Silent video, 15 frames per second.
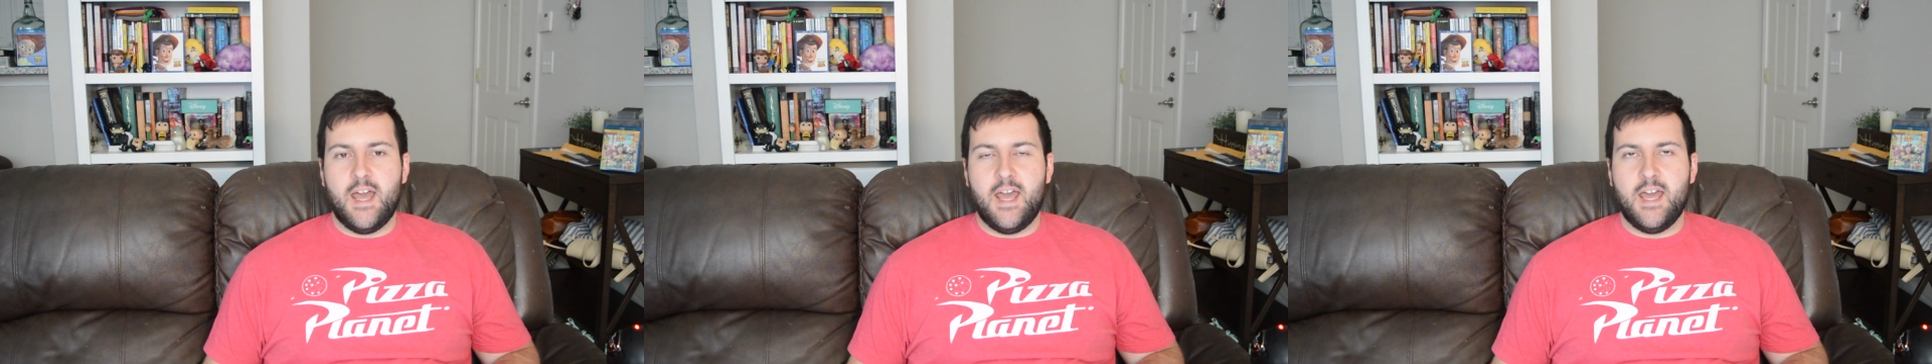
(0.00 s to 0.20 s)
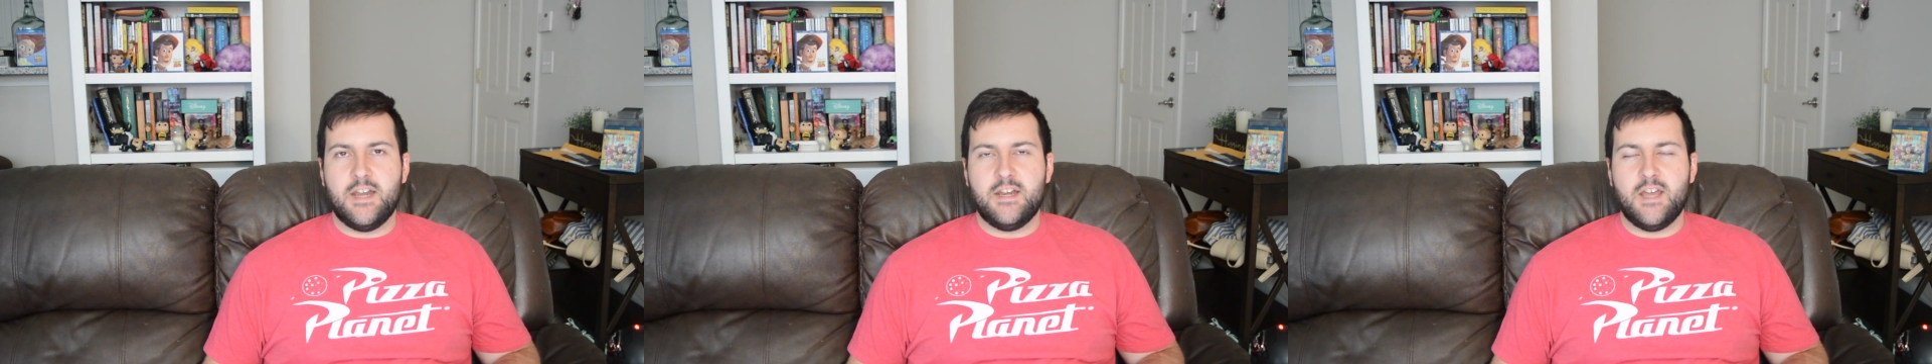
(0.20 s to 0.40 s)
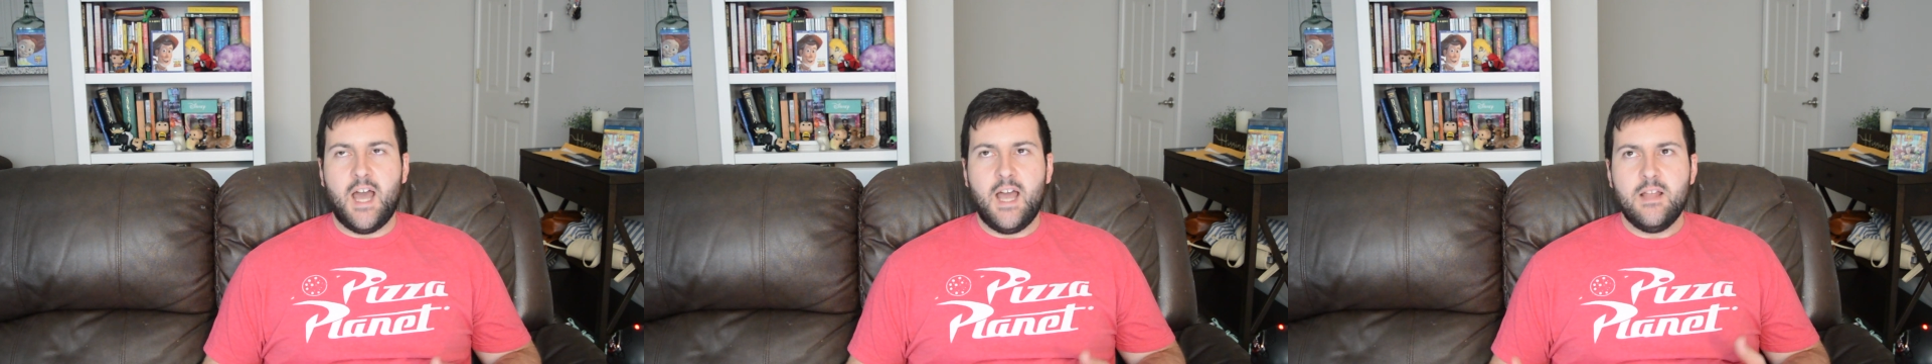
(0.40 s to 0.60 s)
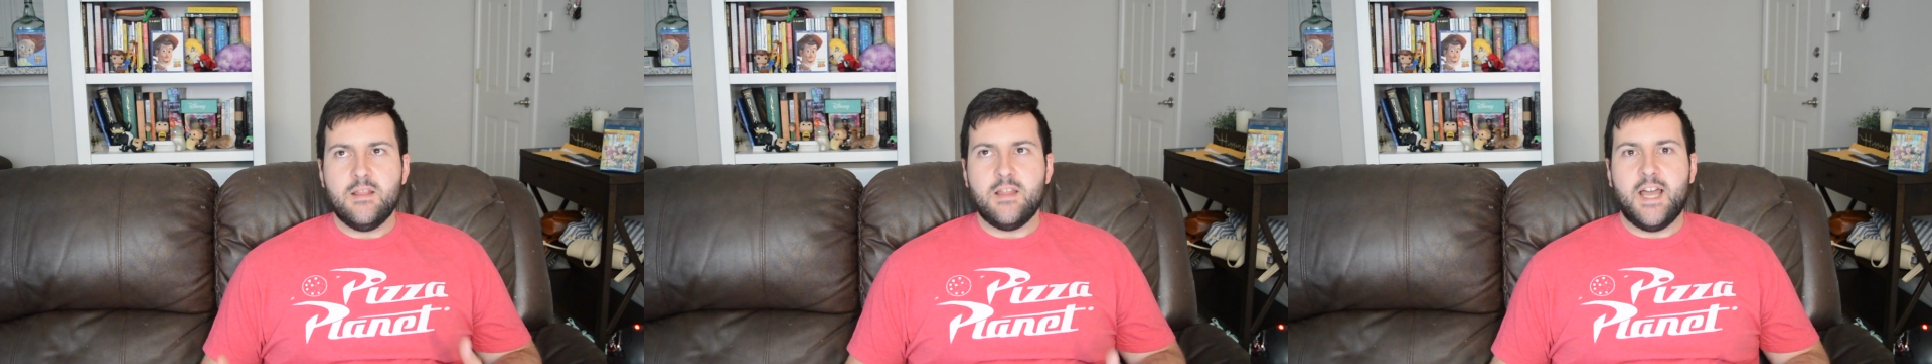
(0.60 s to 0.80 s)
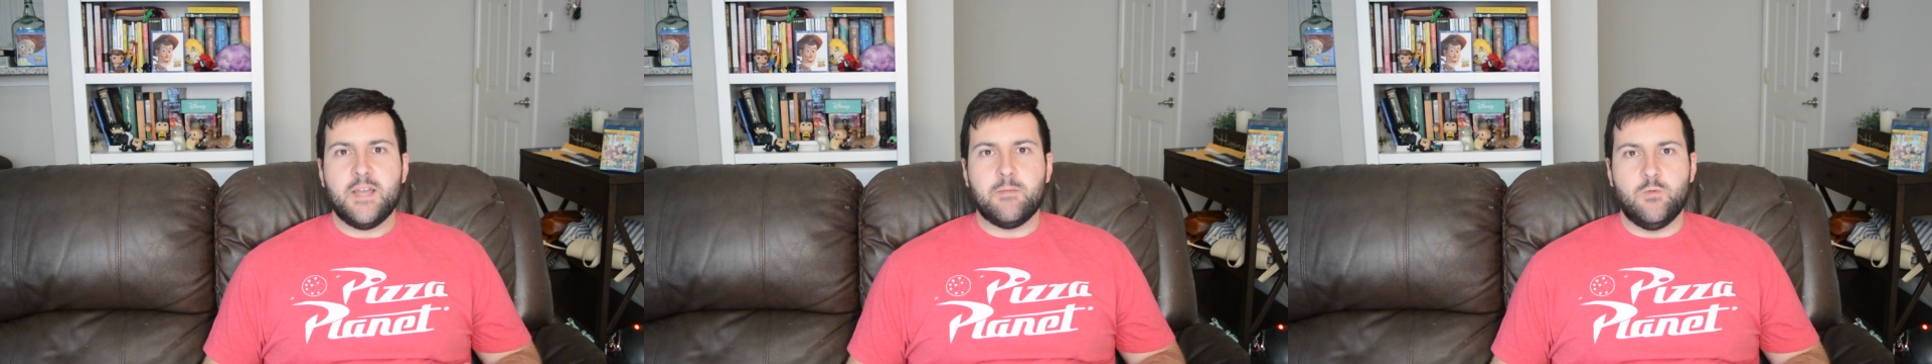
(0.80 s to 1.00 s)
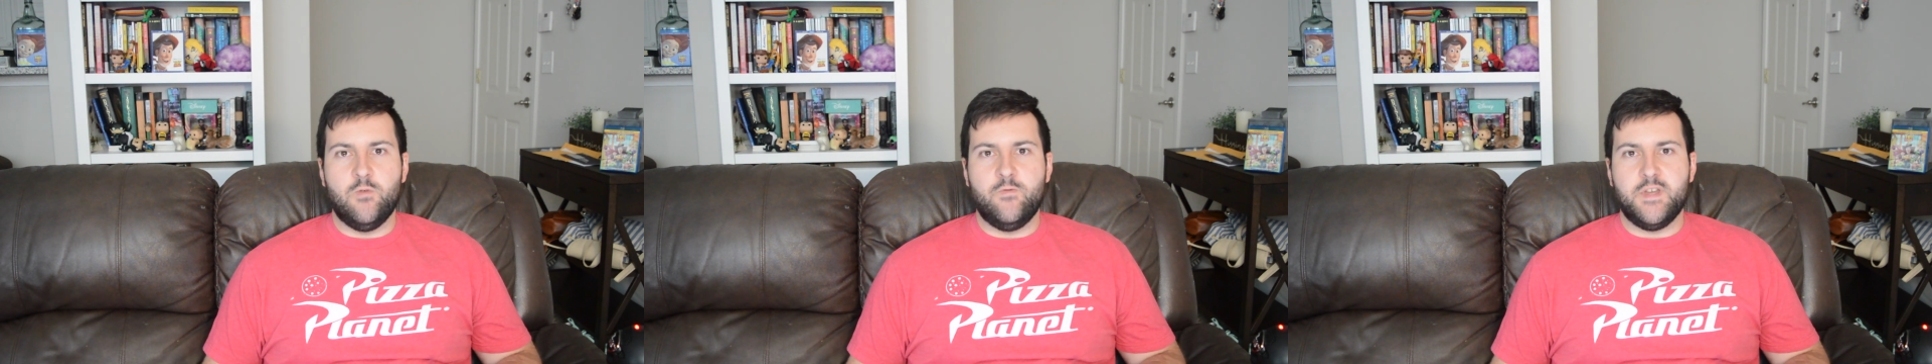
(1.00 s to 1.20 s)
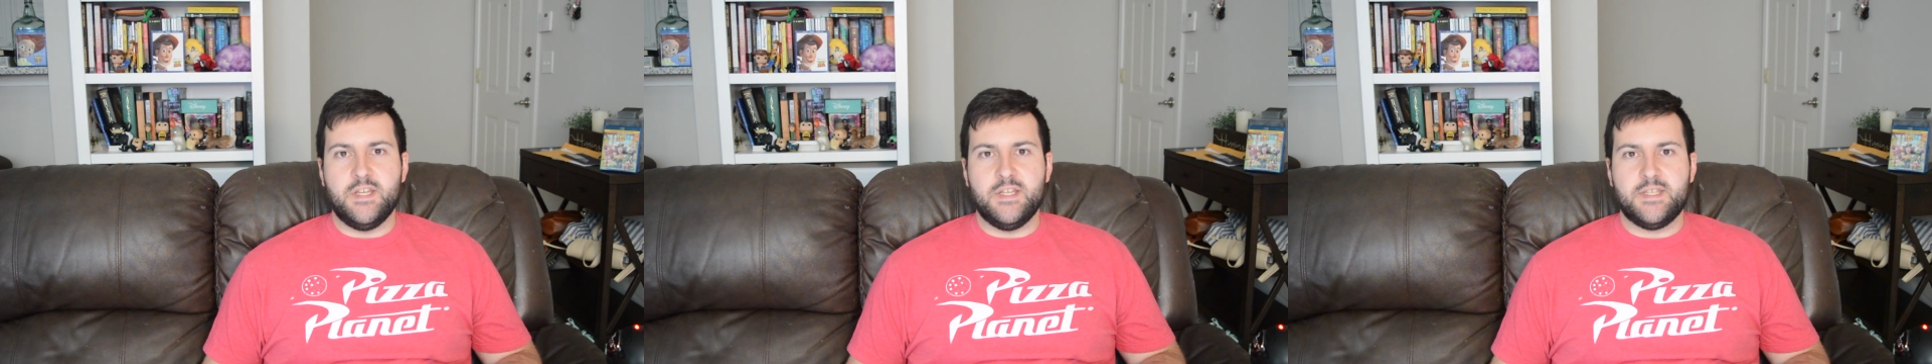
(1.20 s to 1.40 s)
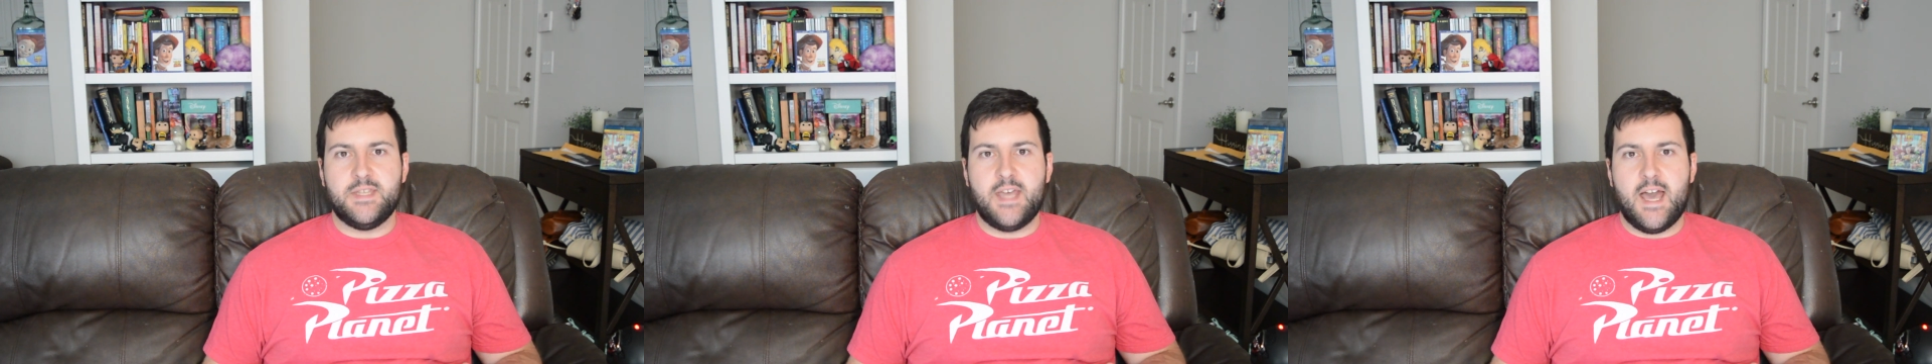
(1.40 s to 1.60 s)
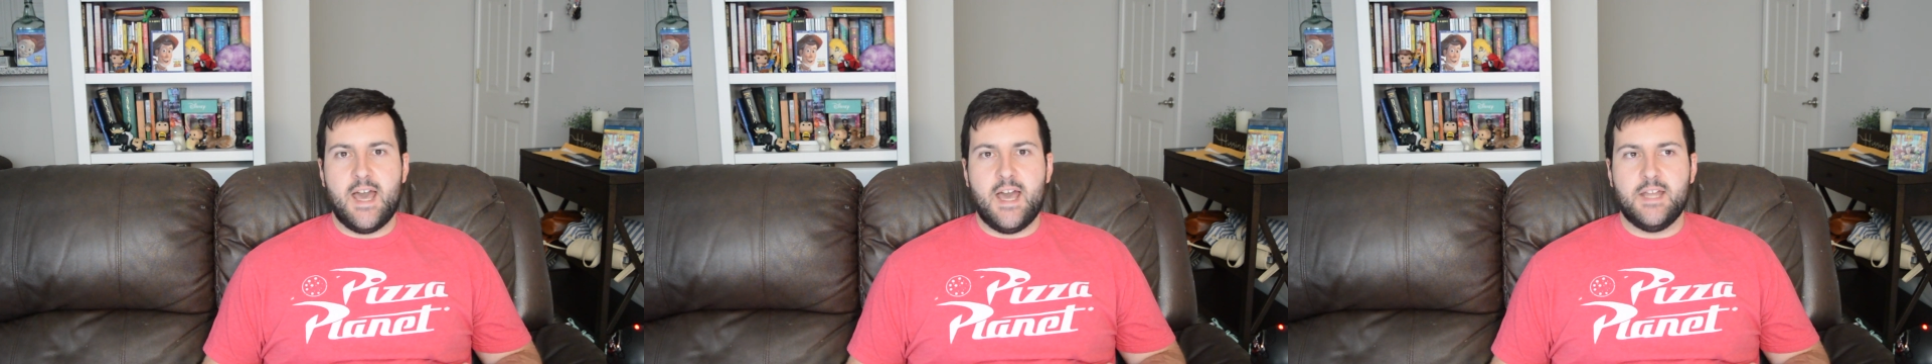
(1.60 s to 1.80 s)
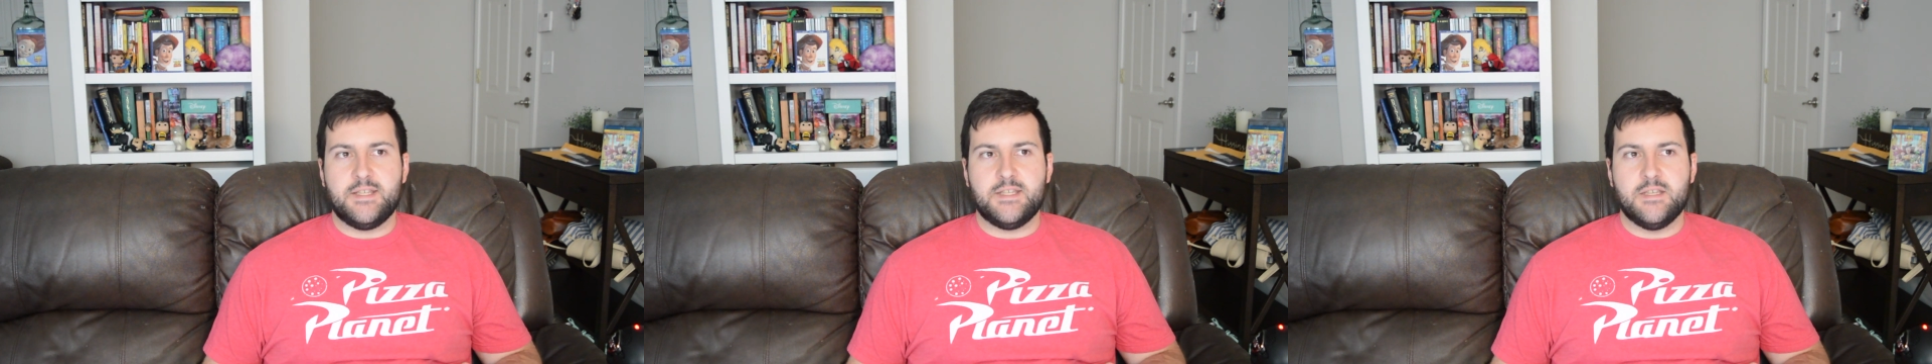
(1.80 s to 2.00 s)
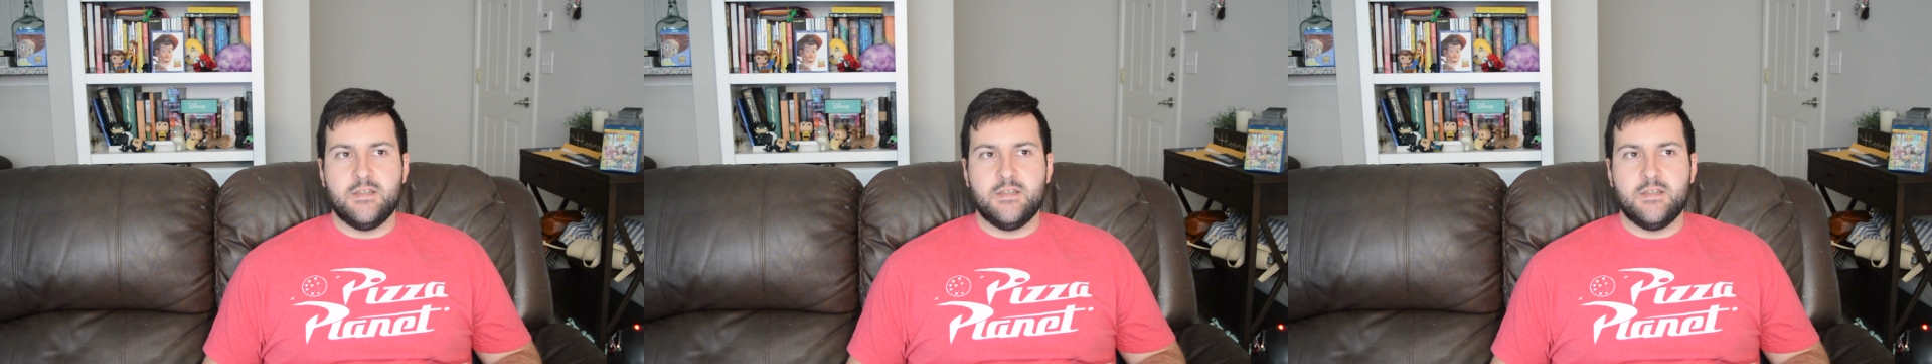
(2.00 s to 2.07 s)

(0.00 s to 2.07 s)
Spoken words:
and I like movies that